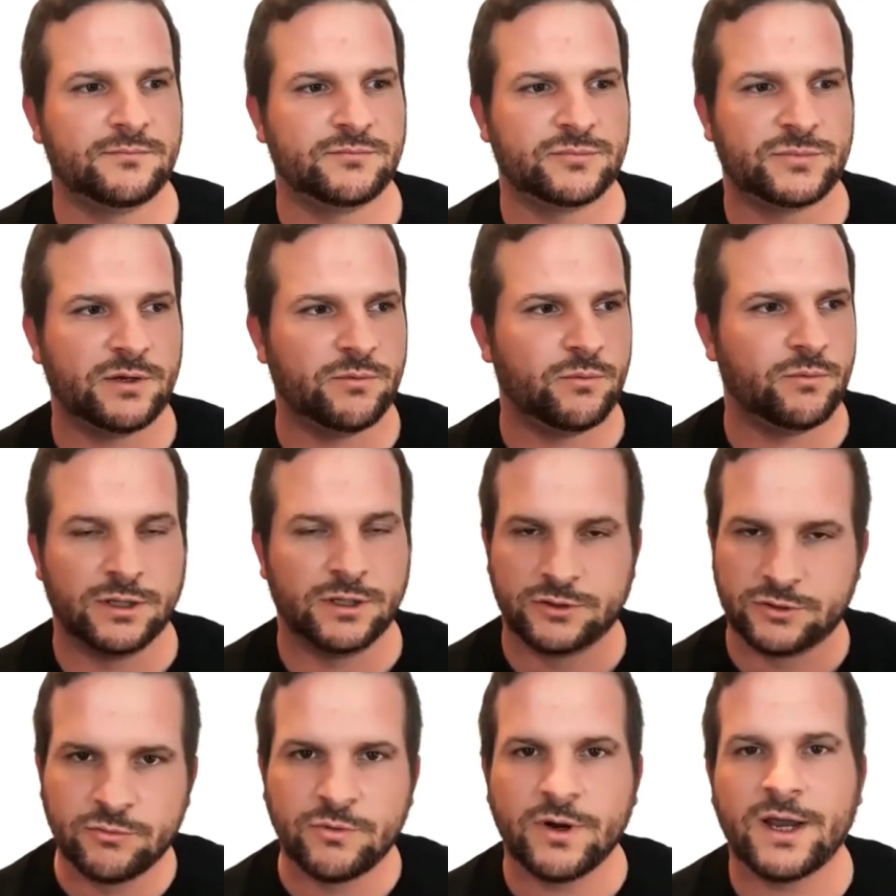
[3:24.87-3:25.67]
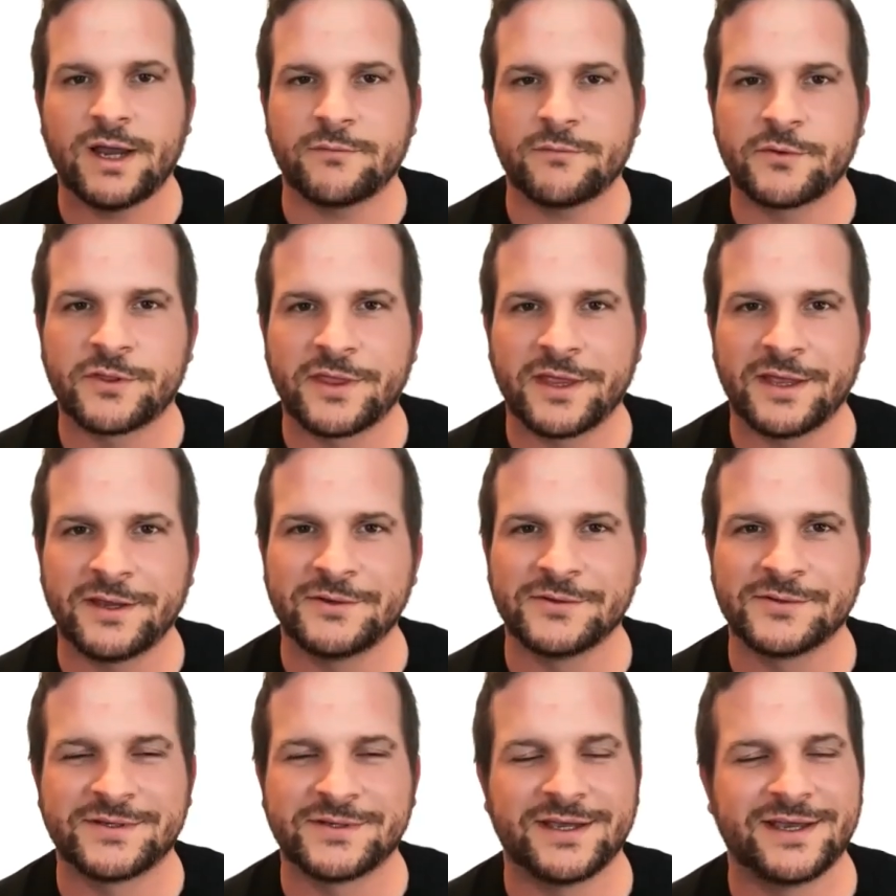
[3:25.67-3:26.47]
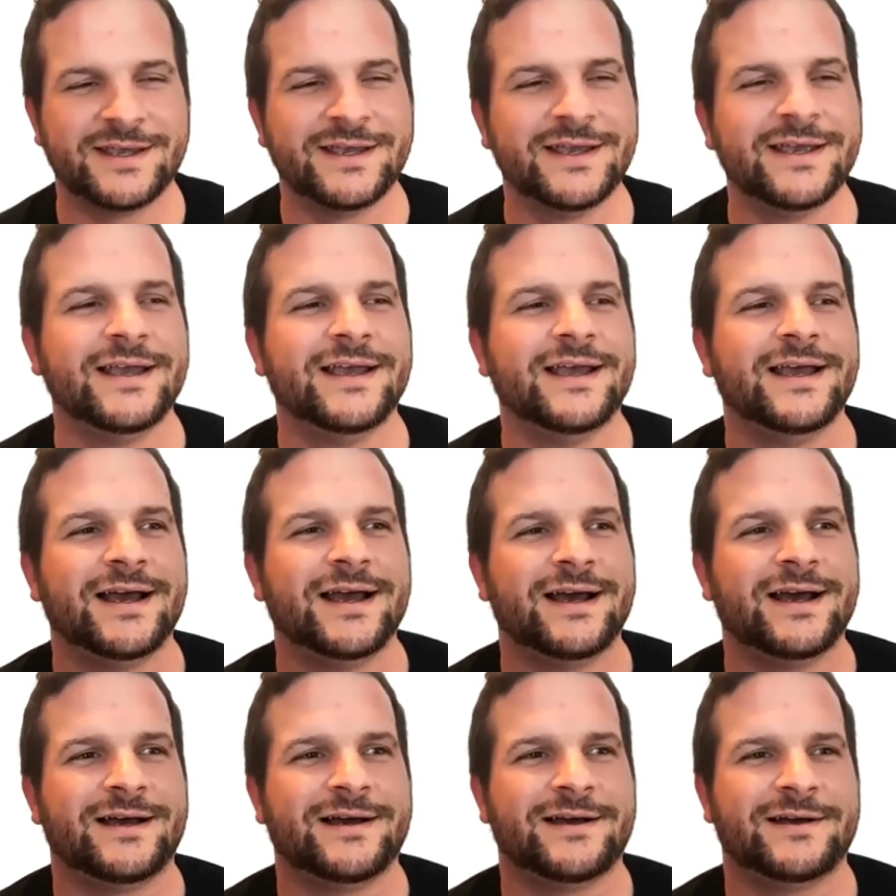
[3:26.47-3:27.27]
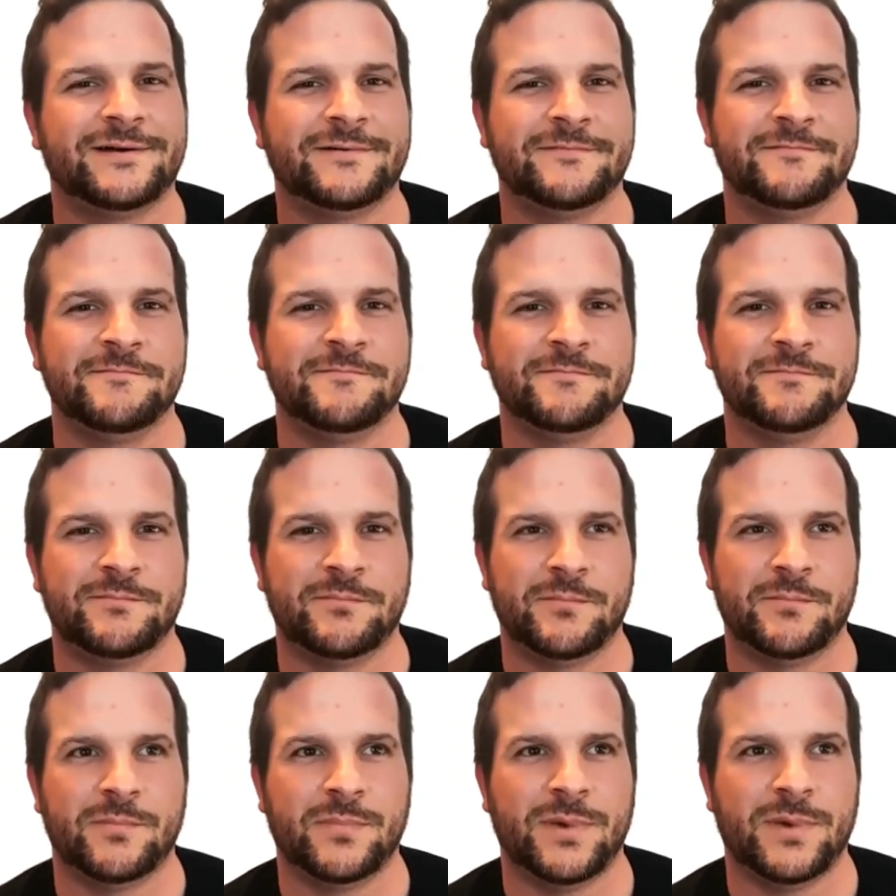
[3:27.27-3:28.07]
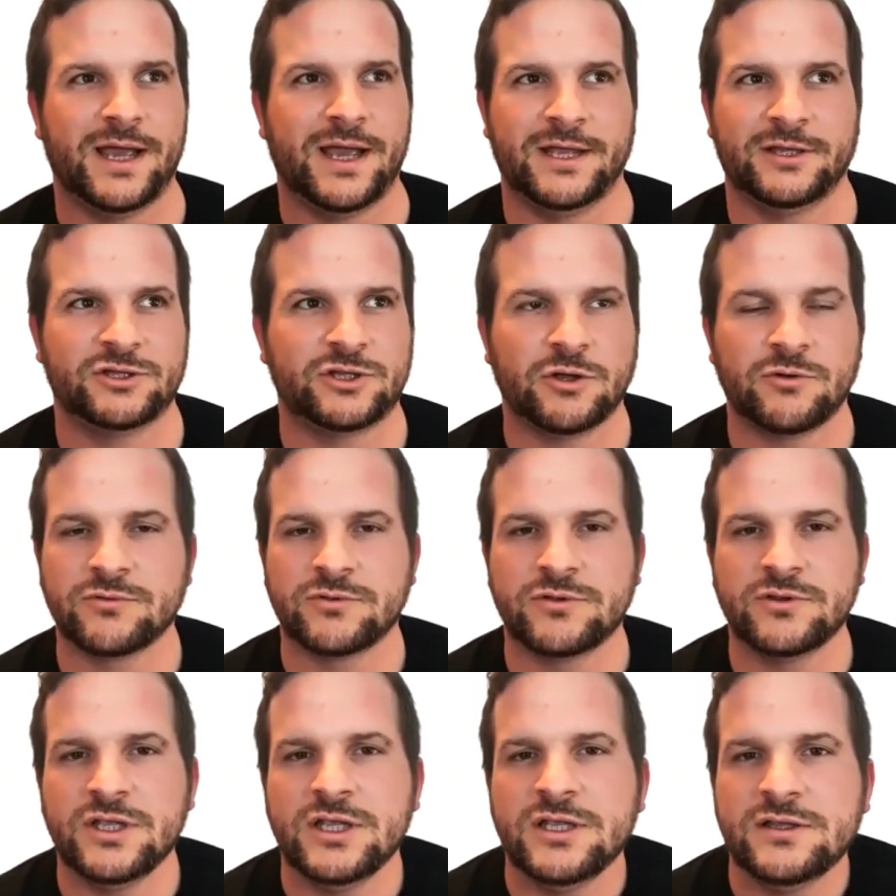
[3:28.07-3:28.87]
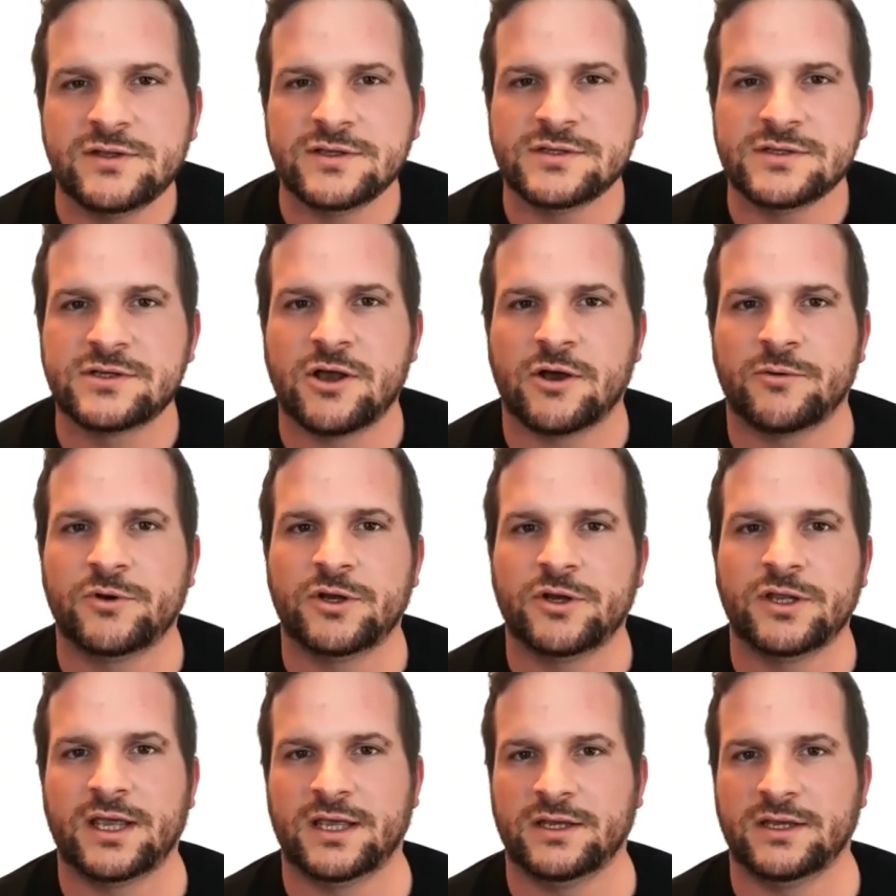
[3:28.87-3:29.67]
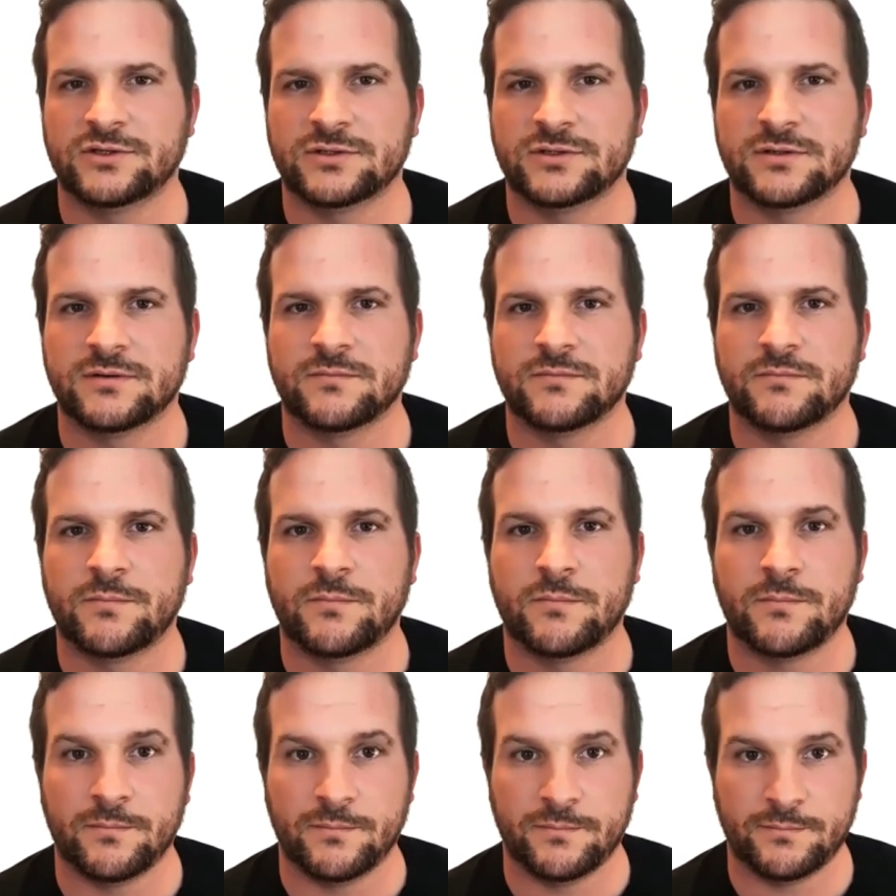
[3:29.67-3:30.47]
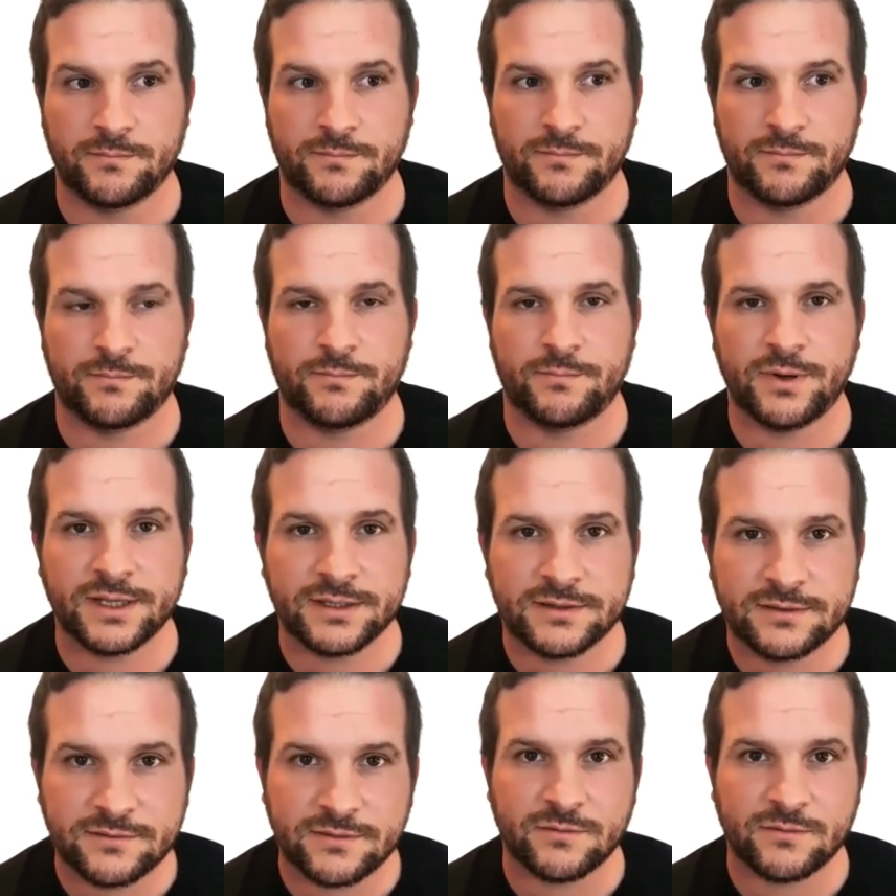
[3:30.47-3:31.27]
They will do everything you say and don't need this communication. But